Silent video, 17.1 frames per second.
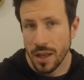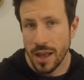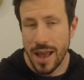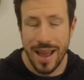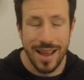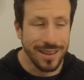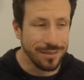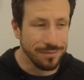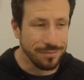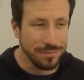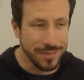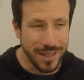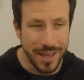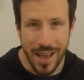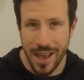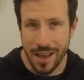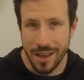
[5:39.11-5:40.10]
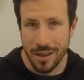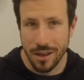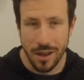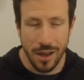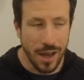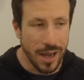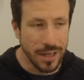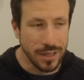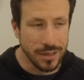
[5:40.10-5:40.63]
And yeah,
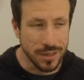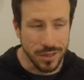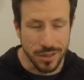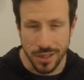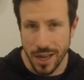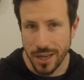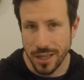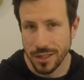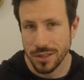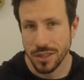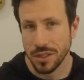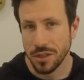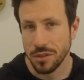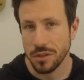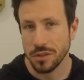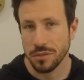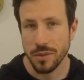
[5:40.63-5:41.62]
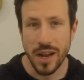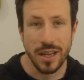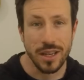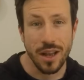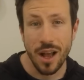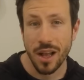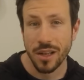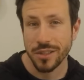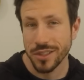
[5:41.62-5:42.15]
I decided to use
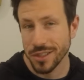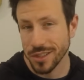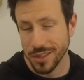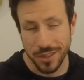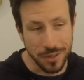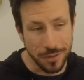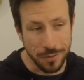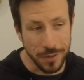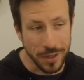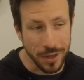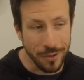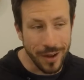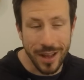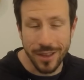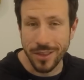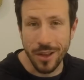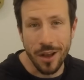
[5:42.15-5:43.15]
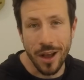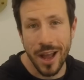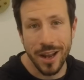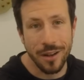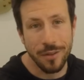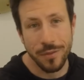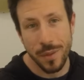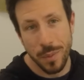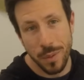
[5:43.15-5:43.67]
raycasts to figure out the height
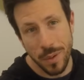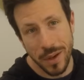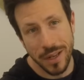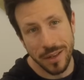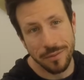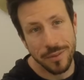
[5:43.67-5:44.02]
of the point.